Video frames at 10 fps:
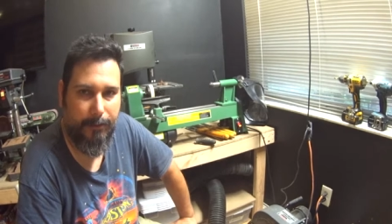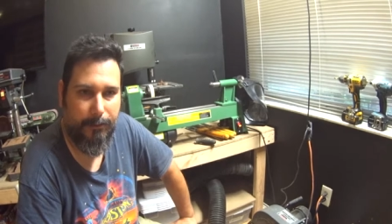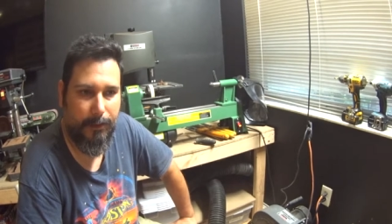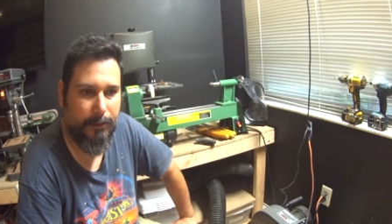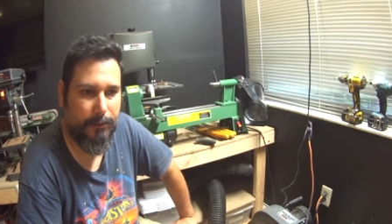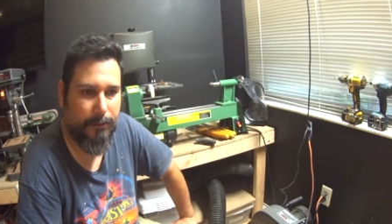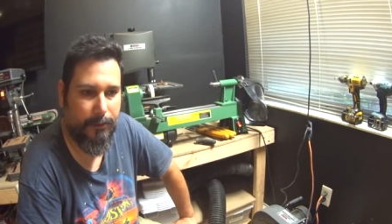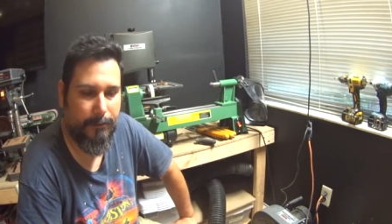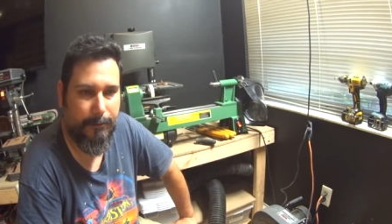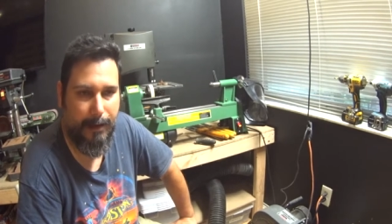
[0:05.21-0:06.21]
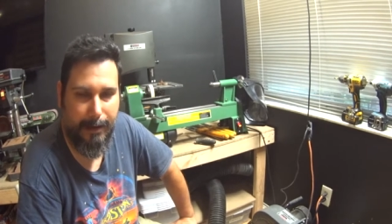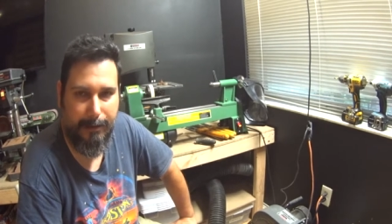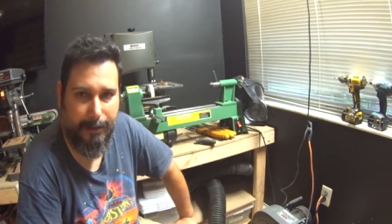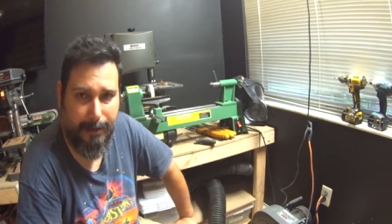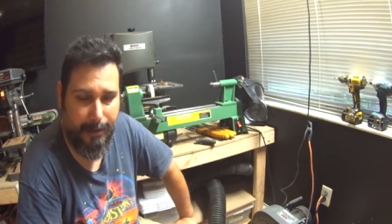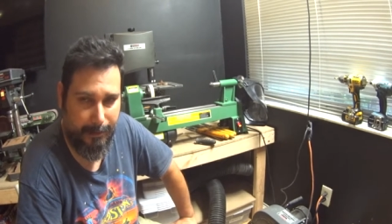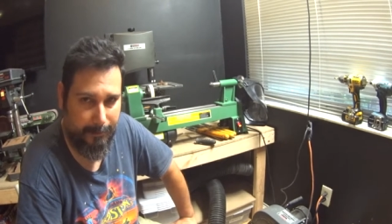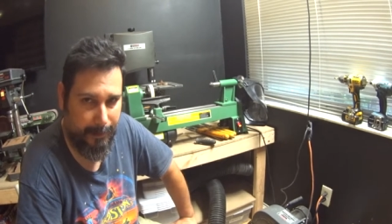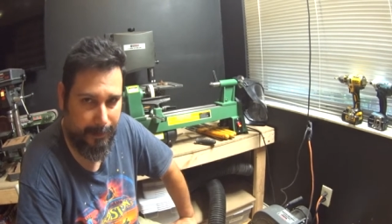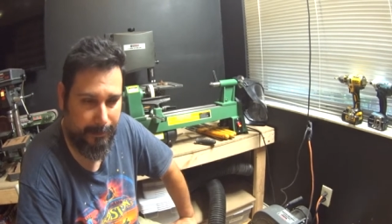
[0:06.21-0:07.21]
So I can turn, I, I got it
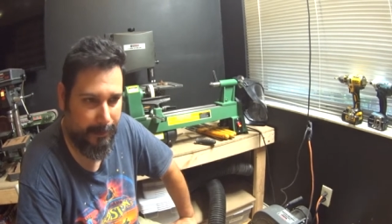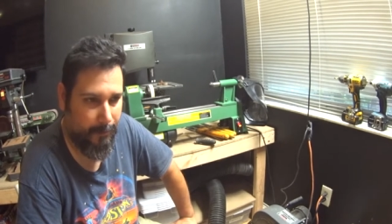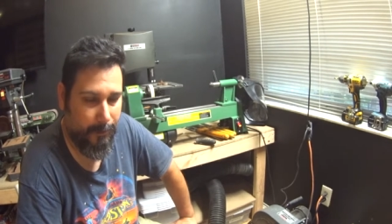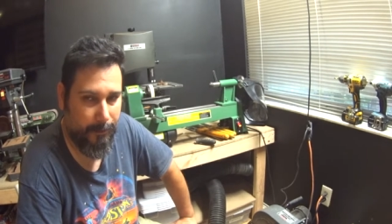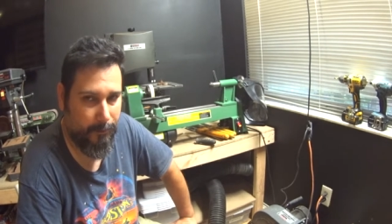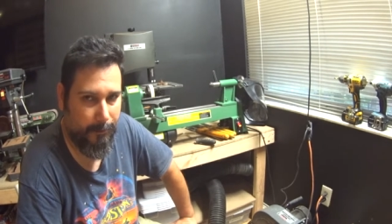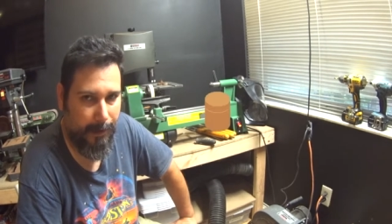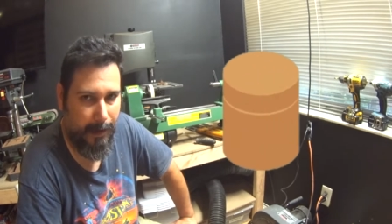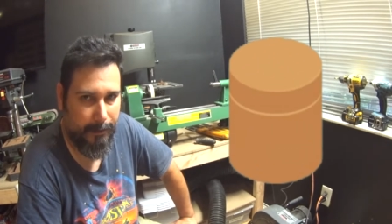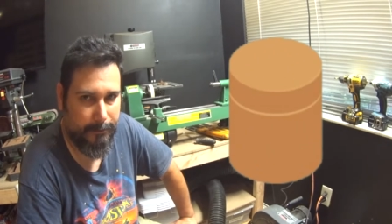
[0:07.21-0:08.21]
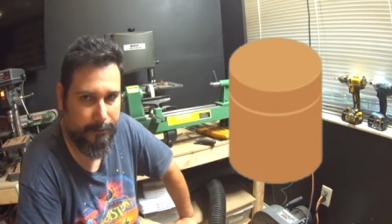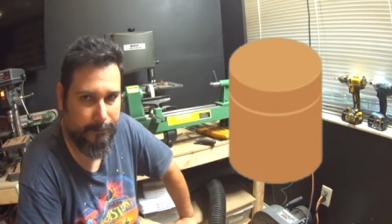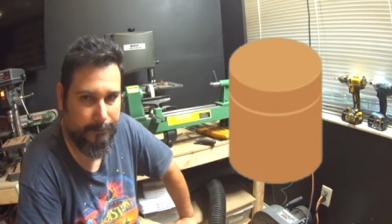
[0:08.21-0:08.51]
in my head that I want to do a box.